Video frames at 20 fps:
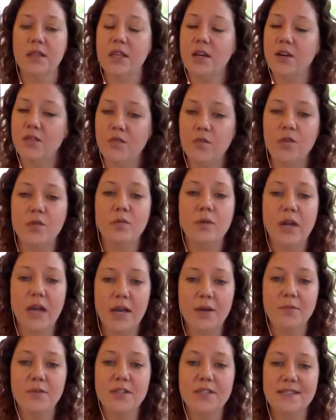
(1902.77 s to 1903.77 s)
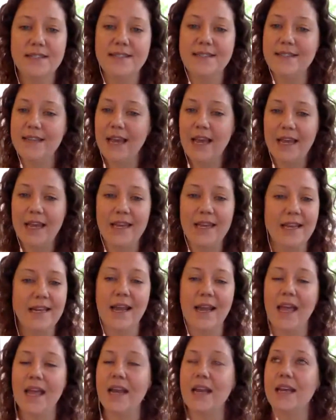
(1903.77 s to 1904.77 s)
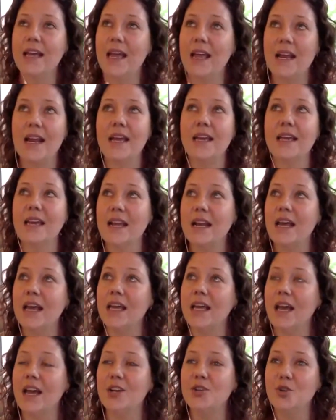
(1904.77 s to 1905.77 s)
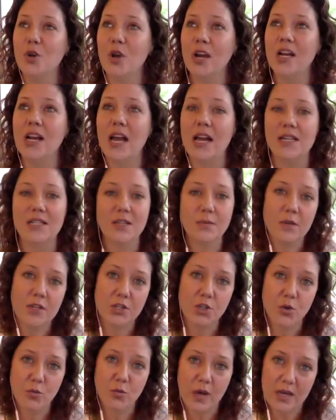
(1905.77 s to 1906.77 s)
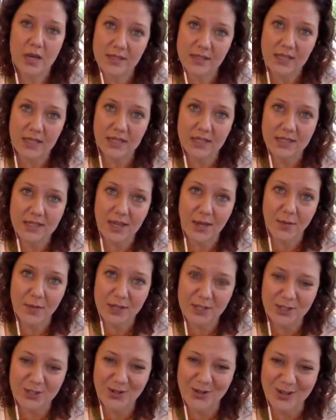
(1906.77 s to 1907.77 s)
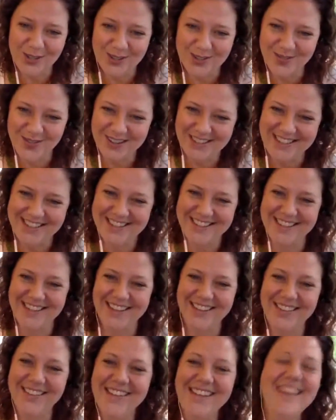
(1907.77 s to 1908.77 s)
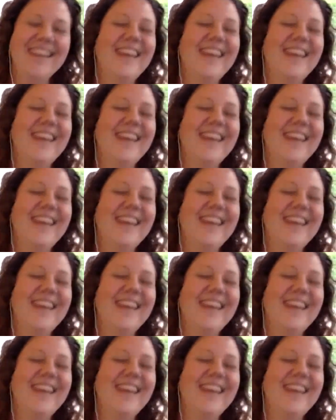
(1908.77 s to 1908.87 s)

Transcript: Therefore, what I would say, and again, I try not to be too bossy and tell my students what to do,